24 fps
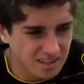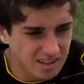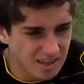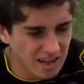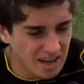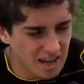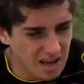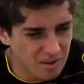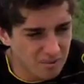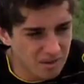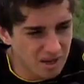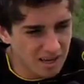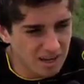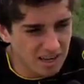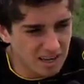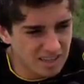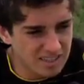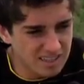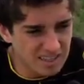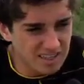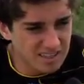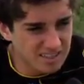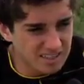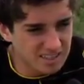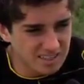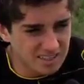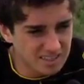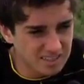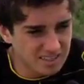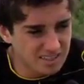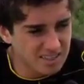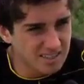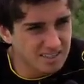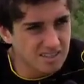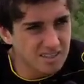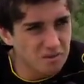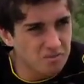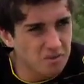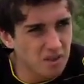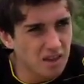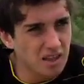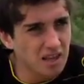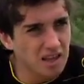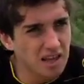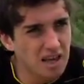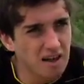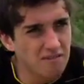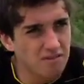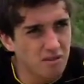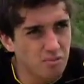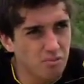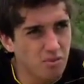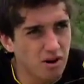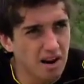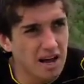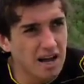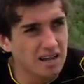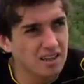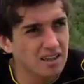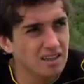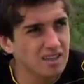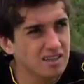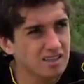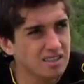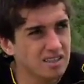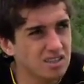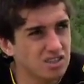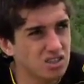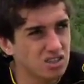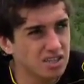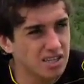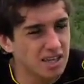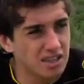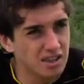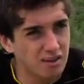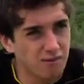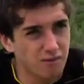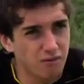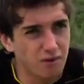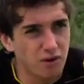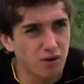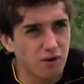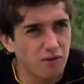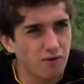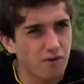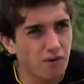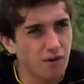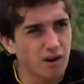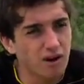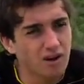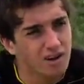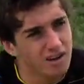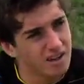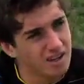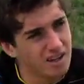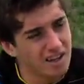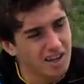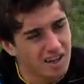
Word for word: yeah, I mean, it's, it's something that you have to practice and just get the feel for.